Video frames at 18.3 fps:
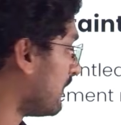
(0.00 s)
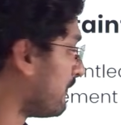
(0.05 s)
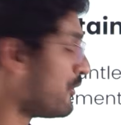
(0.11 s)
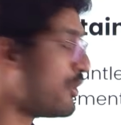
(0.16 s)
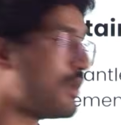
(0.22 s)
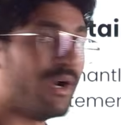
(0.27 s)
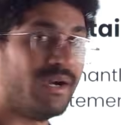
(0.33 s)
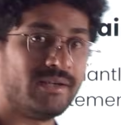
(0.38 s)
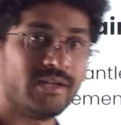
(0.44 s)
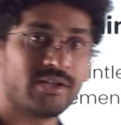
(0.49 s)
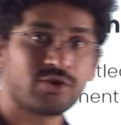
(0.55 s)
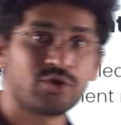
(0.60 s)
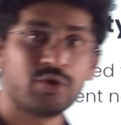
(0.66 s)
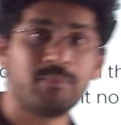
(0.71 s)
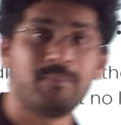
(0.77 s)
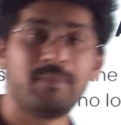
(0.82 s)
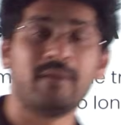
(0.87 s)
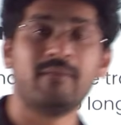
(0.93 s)
if you
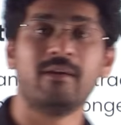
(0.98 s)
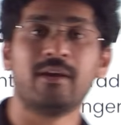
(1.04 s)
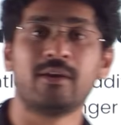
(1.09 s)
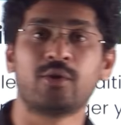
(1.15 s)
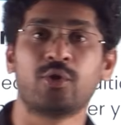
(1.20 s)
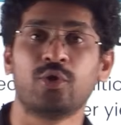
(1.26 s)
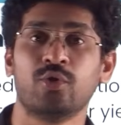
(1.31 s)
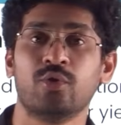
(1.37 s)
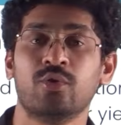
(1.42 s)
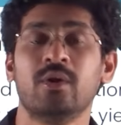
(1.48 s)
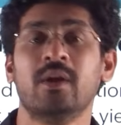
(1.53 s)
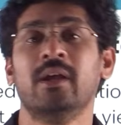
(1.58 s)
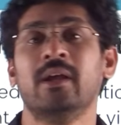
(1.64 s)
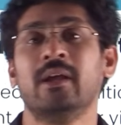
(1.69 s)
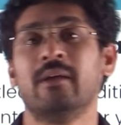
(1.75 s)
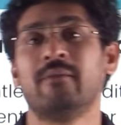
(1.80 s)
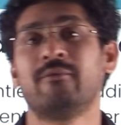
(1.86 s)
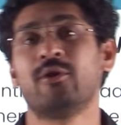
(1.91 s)
understood PYQ,
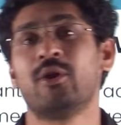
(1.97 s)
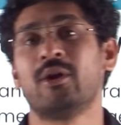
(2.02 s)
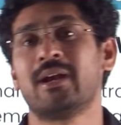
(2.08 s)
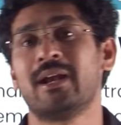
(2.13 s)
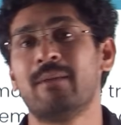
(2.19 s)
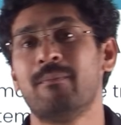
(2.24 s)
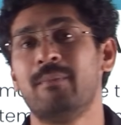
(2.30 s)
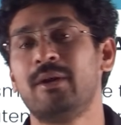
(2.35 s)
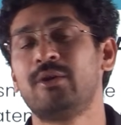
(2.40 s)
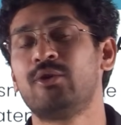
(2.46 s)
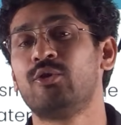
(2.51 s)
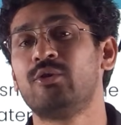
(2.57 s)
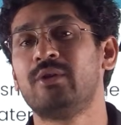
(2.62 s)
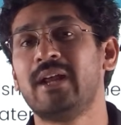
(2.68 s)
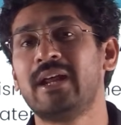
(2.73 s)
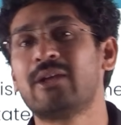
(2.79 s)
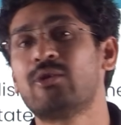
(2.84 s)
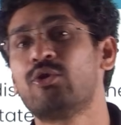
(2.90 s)
if you are able to
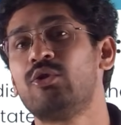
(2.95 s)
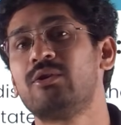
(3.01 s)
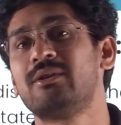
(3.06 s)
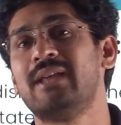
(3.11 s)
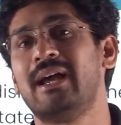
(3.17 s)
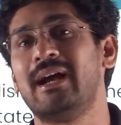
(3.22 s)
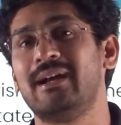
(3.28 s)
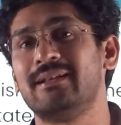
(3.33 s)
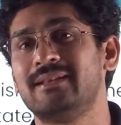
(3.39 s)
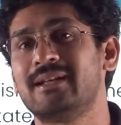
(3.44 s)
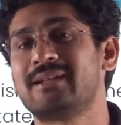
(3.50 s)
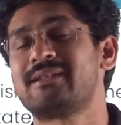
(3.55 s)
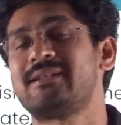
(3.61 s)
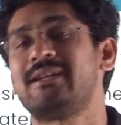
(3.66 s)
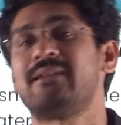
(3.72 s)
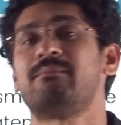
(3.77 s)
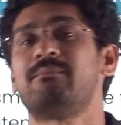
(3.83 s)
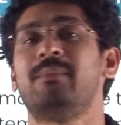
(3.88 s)
decode the other
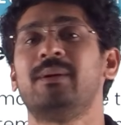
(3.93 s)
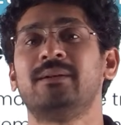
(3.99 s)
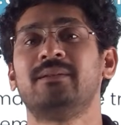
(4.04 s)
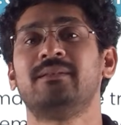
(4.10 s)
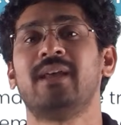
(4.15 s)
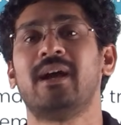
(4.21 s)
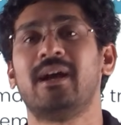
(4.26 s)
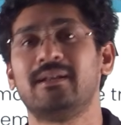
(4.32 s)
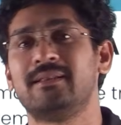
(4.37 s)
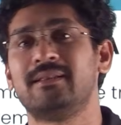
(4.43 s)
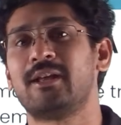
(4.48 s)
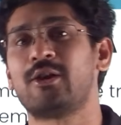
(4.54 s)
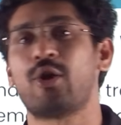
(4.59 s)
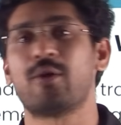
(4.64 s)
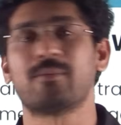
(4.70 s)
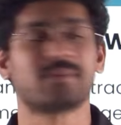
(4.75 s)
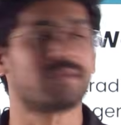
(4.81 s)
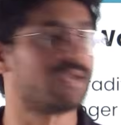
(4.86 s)
statement, the other
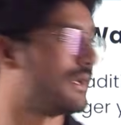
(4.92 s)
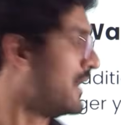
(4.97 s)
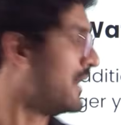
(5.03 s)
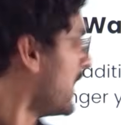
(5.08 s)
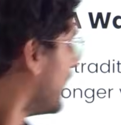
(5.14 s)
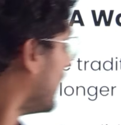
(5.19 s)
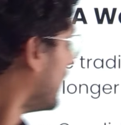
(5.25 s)
option,